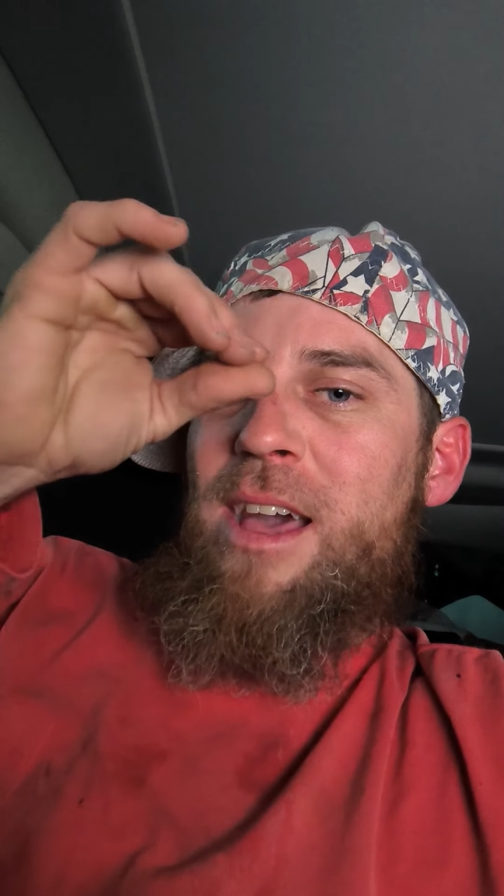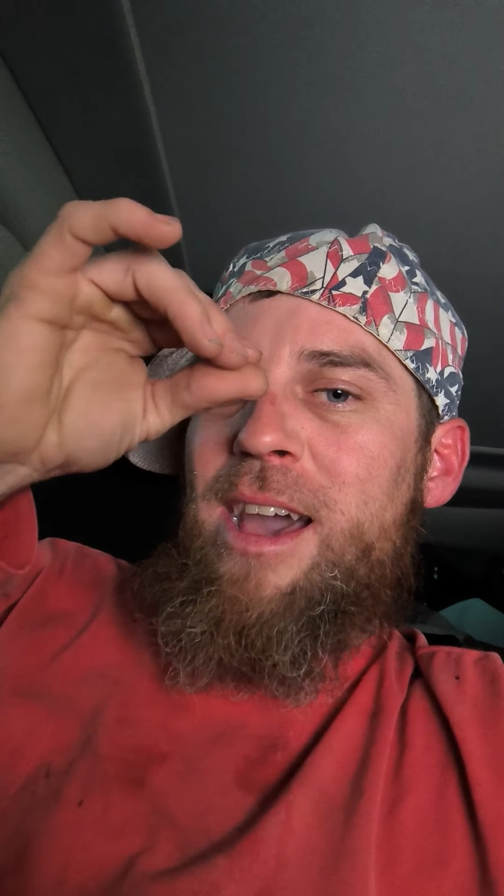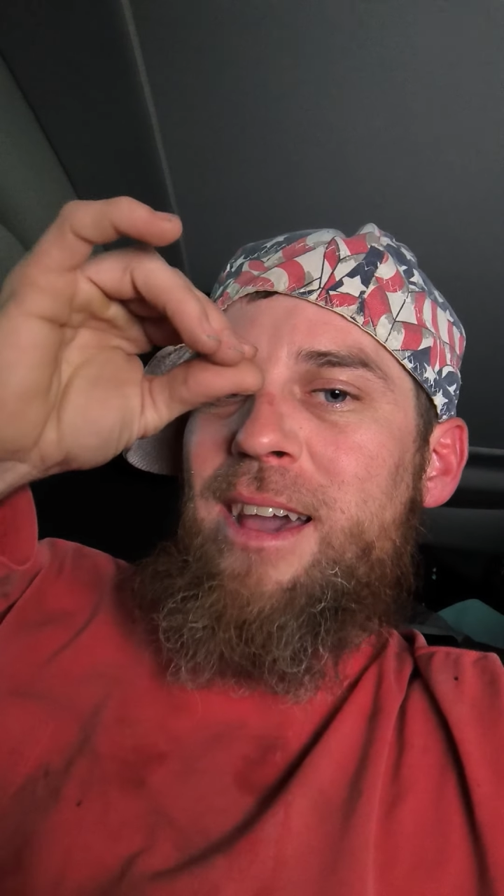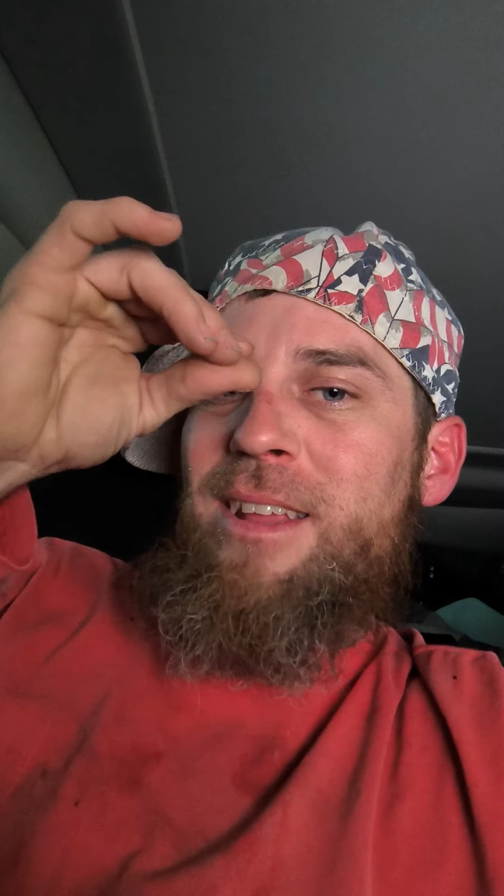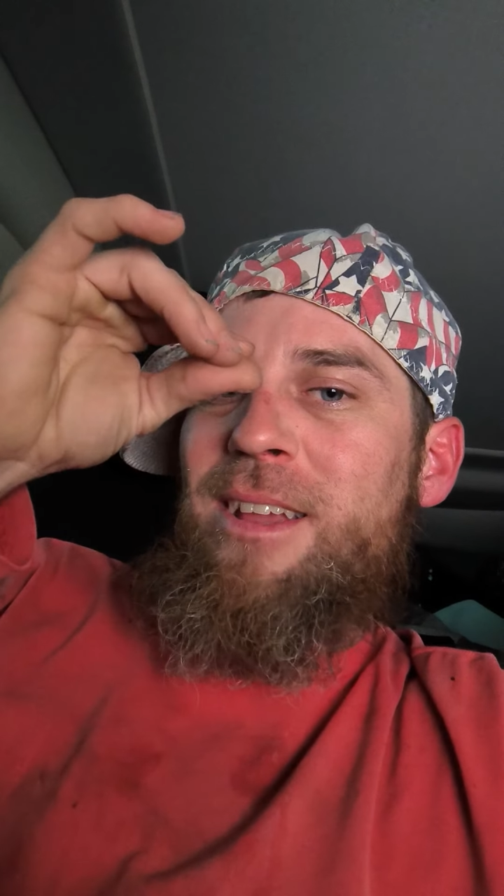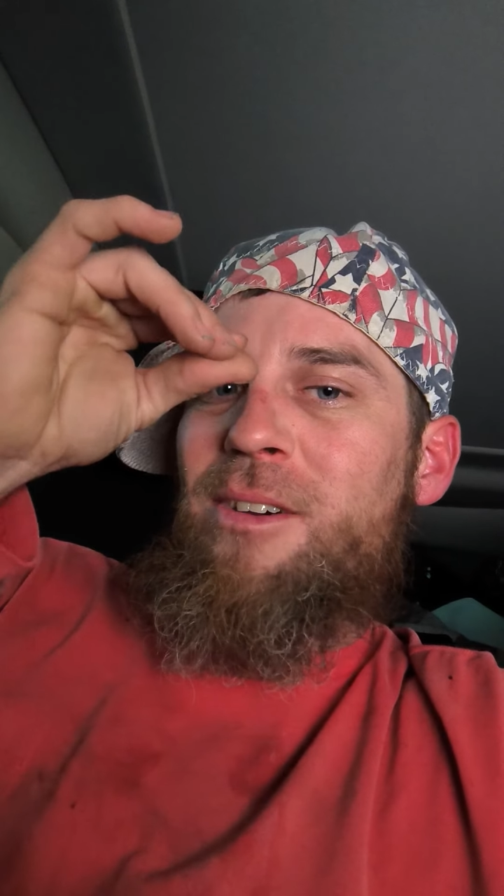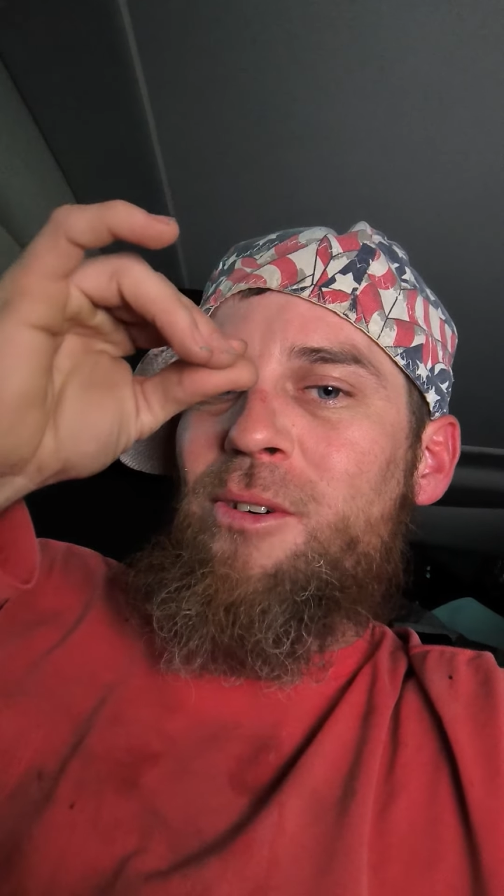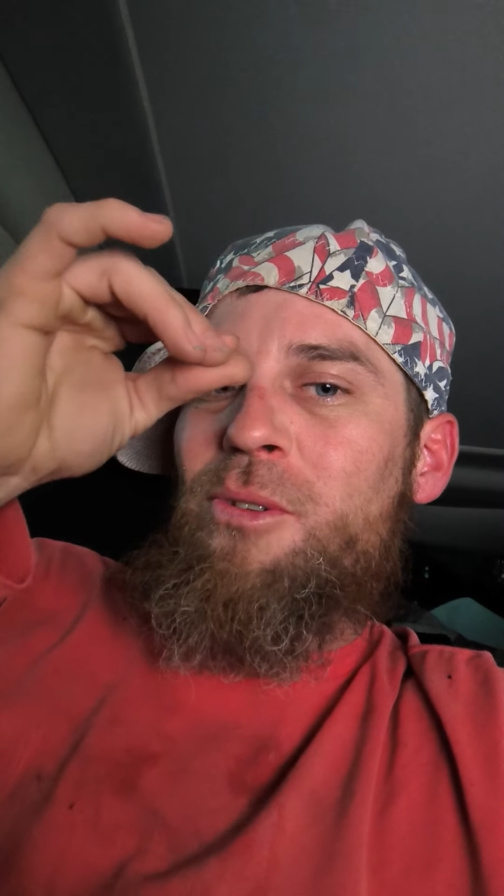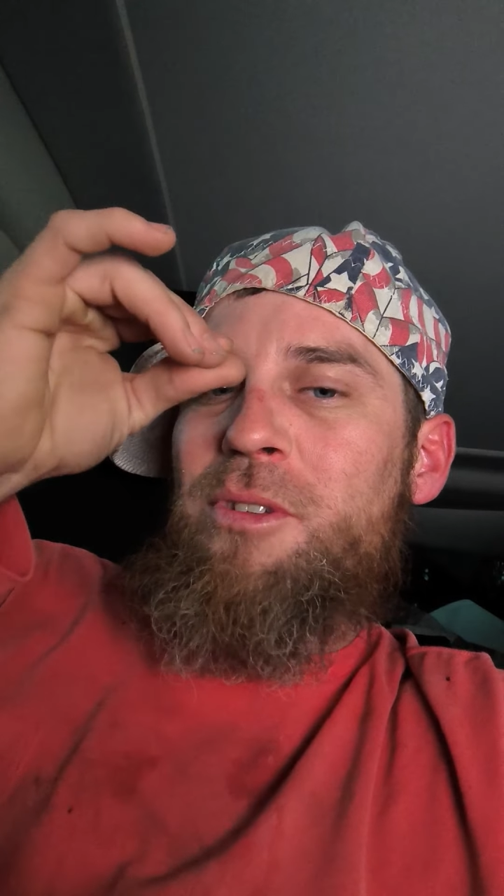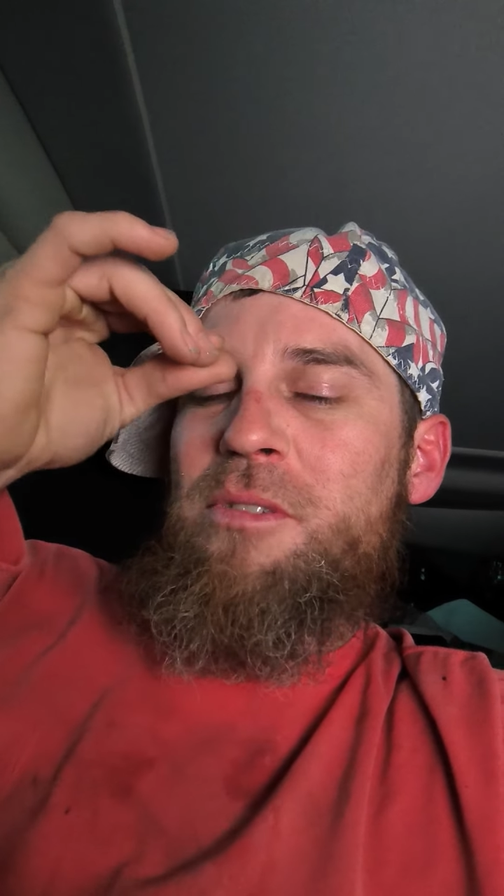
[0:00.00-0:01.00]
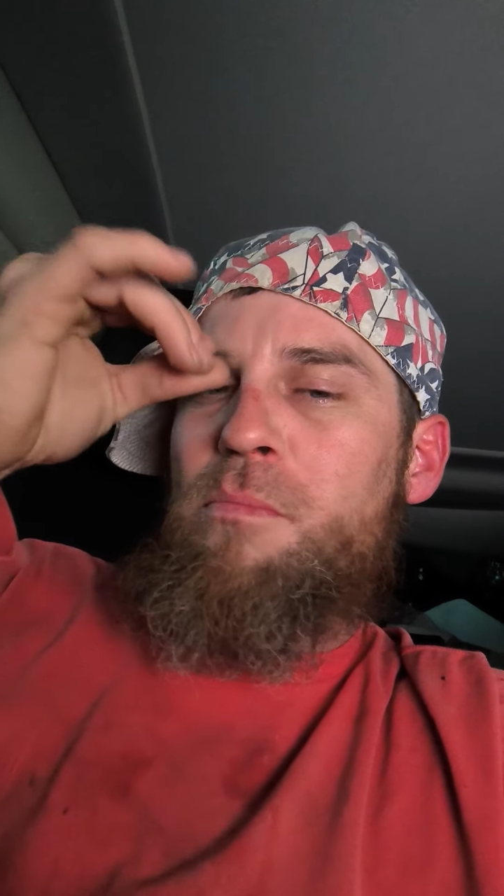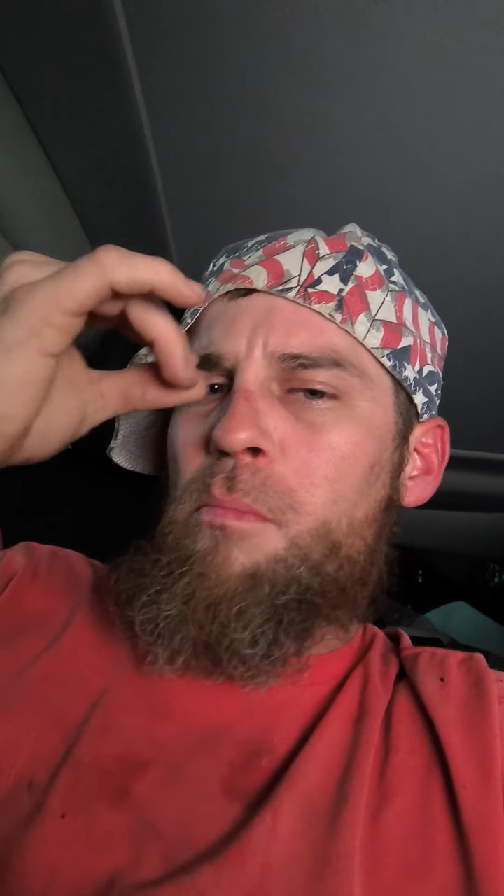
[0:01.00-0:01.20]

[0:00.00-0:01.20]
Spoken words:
adding all this